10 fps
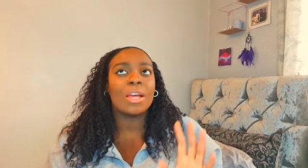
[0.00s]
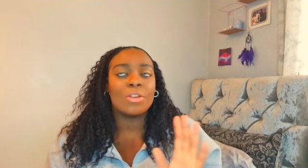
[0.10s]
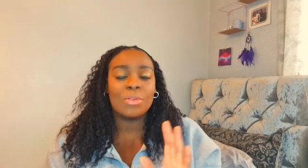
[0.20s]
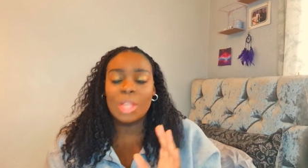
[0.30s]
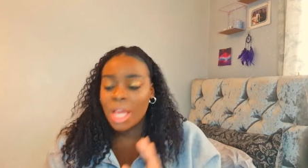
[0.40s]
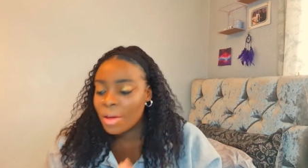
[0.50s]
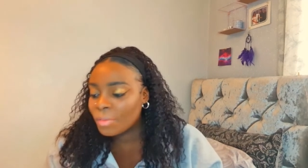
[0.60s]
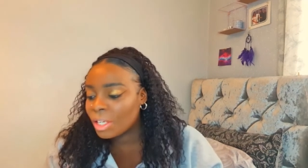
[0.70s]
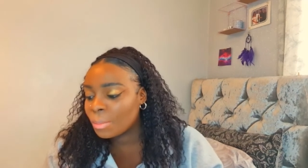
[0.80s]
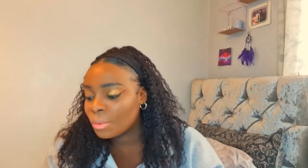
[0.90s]
I know they have
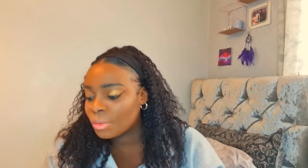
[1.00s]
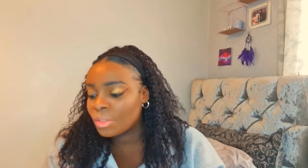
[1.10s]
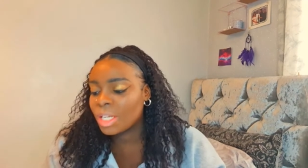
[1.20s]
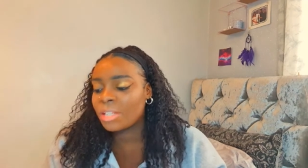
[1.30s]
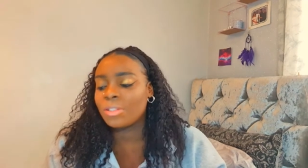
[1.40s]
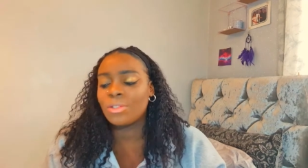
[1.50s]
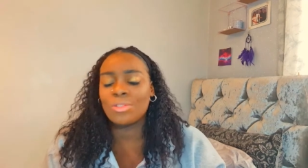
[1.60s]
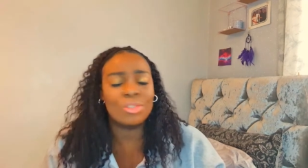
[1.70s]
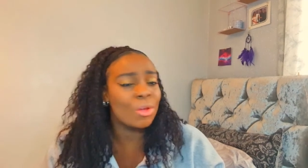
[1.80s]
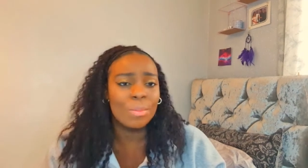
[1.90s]
ebooks there, so
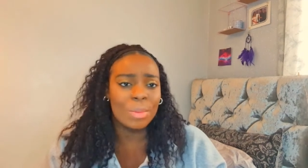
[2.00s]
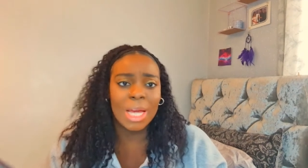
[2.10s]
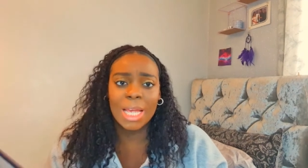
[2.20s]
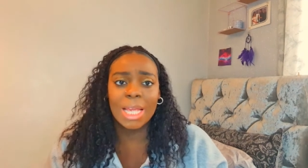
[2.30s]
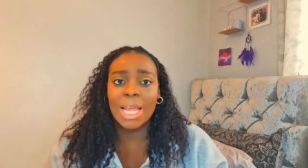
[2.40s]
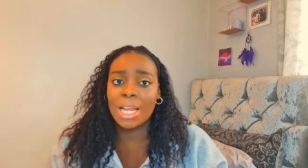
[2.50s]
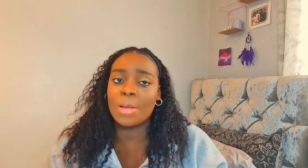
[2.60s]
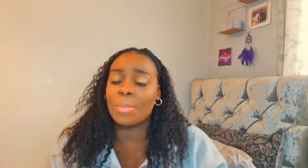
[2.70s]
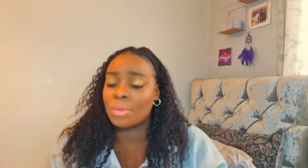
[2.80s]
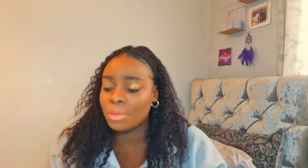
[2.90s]
don't buy
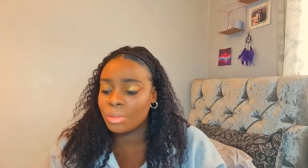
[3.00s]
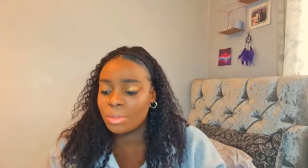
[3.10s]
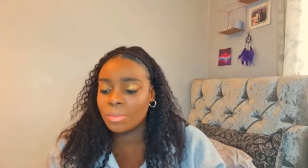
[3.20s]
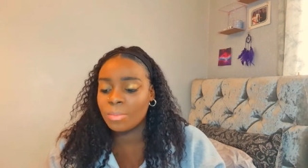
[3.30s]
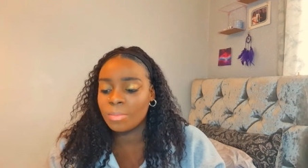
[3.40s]
any books.